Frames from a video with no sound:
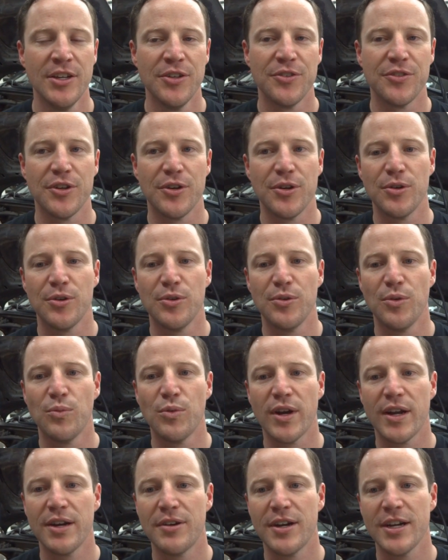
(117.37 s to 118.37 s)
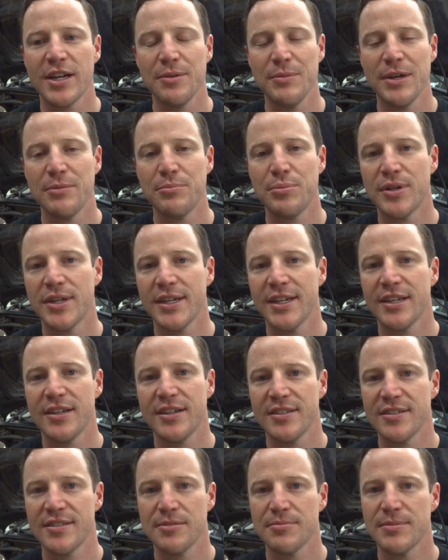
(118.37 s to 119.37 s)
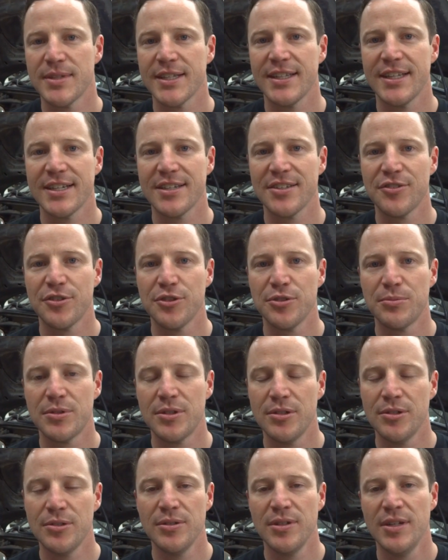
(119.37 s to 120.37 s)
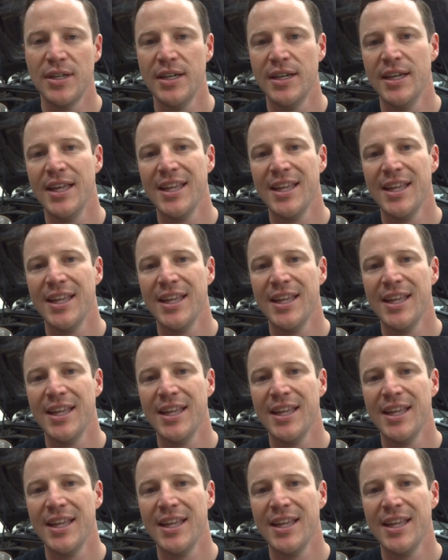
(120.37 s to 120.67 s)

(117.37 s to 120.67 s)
So would I recommend putting it on something like a Subaru?